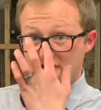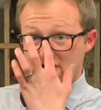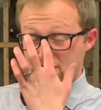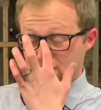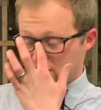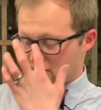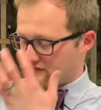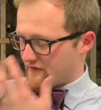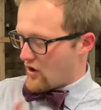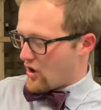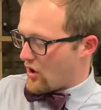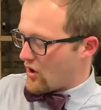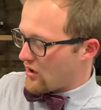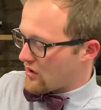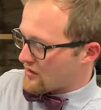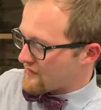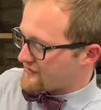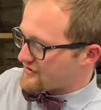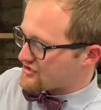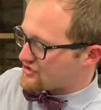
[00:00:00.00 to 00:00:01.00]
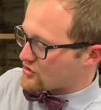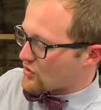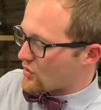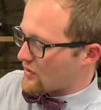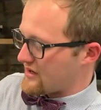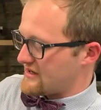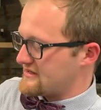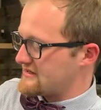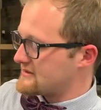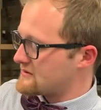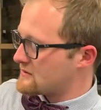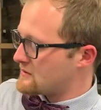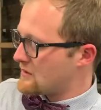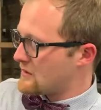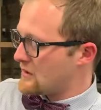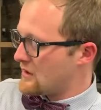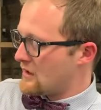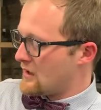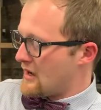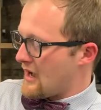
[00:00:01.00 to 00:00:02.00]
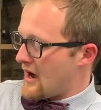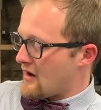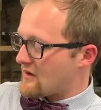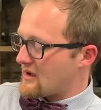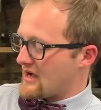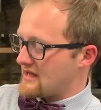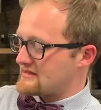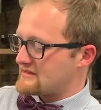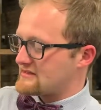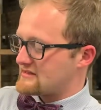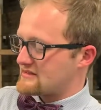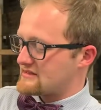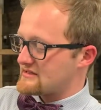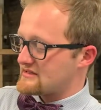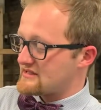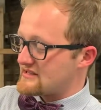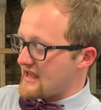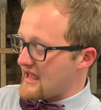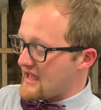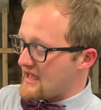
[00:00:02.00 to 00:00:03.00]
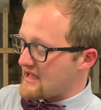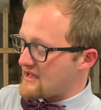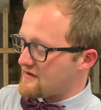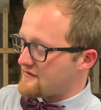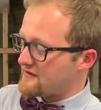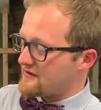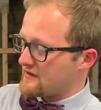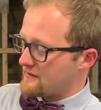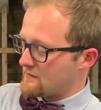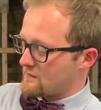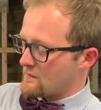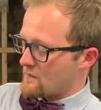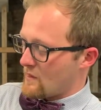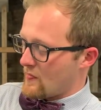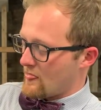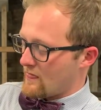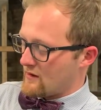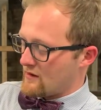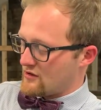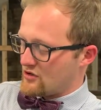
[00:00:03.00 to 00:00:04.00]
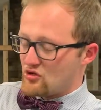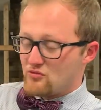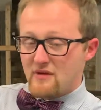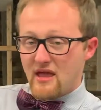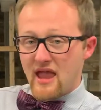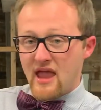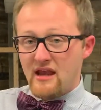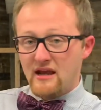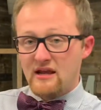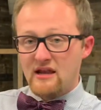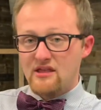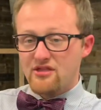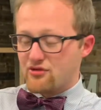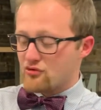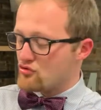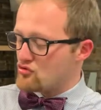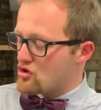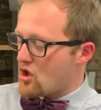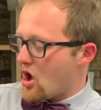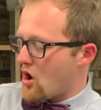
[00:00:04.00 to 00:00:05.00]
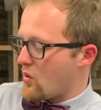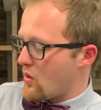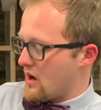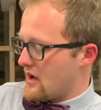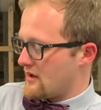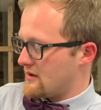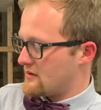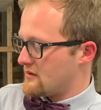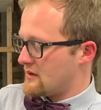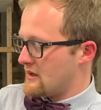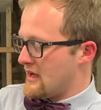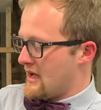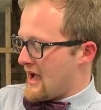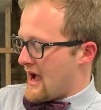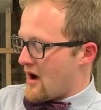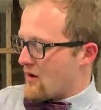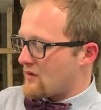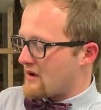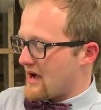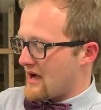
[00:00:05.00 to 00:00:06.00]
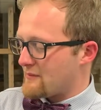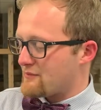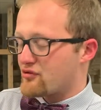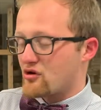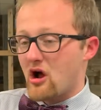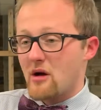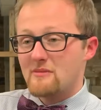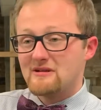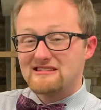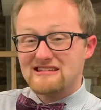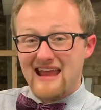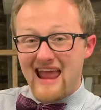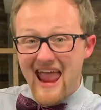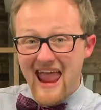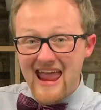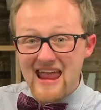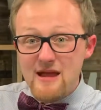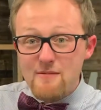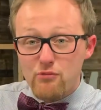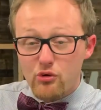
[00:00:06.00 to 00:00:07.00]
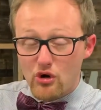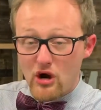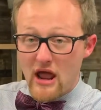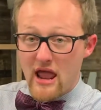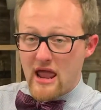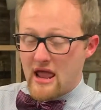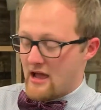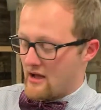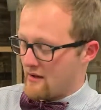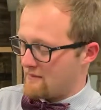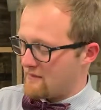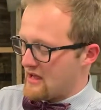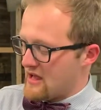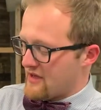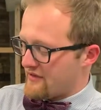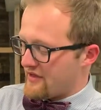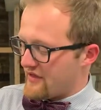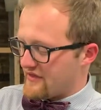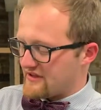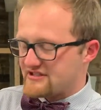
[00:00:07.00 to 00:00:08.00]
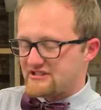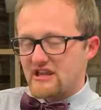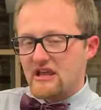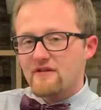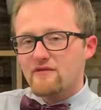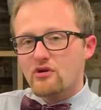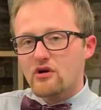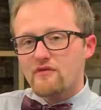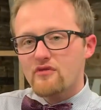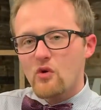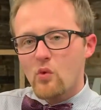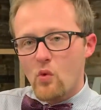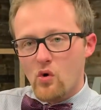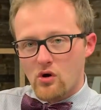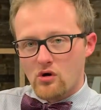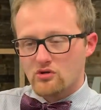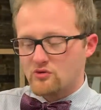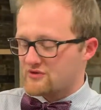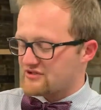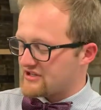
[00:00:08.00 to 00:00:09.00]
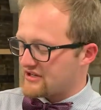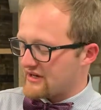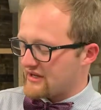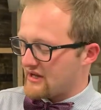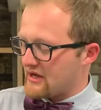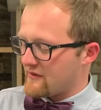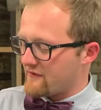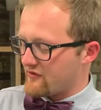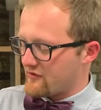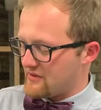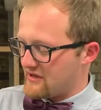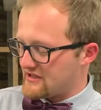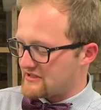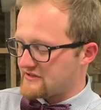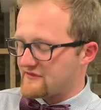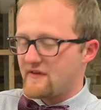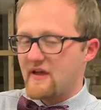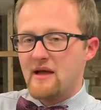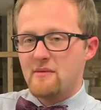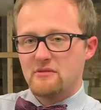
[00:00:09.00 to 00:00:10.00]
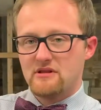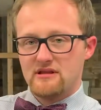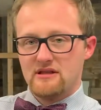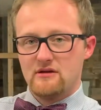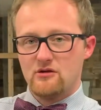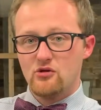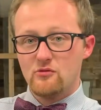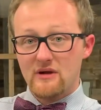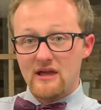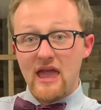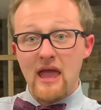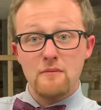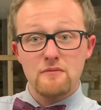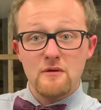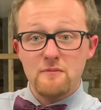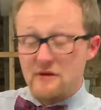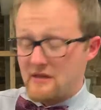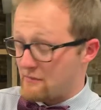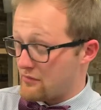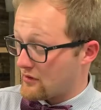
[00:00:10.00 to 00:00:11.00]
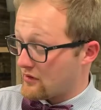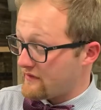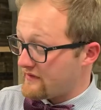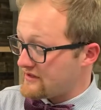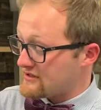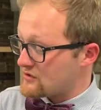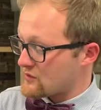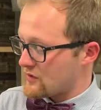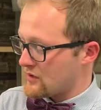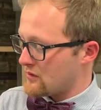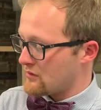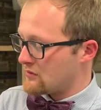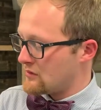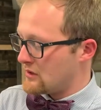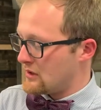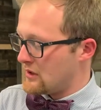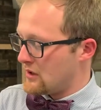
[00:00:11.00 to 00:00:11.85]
of Israel of all of the stories, how God saved humanity through Noah, how God promised Abraham that the Savior of the world was going to come from his family, who became the people of Israel,